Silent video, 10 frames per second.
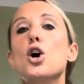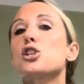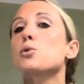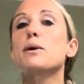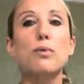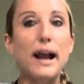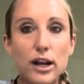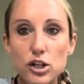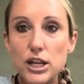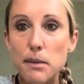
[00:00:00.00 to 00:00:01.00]
So we write
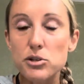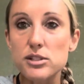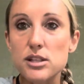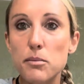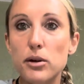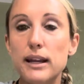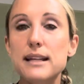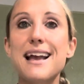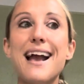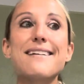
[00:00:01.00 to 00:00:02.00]
our chapter
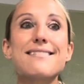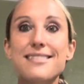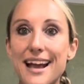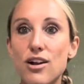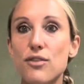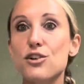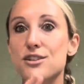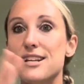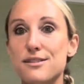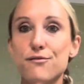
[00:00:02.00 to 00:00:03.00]
summaries and then on
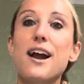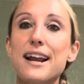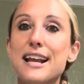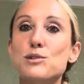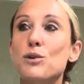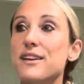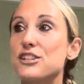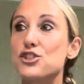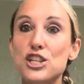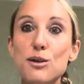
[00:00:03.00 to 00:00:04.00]
Thursdays and Fridays, we're in
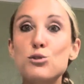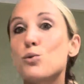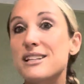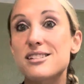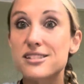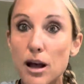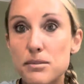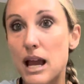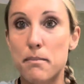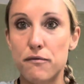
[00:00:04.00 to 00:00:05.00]
the gym doing some
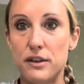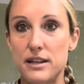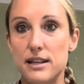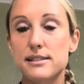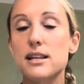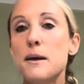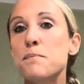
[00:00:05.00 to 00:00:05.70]
type of fitness.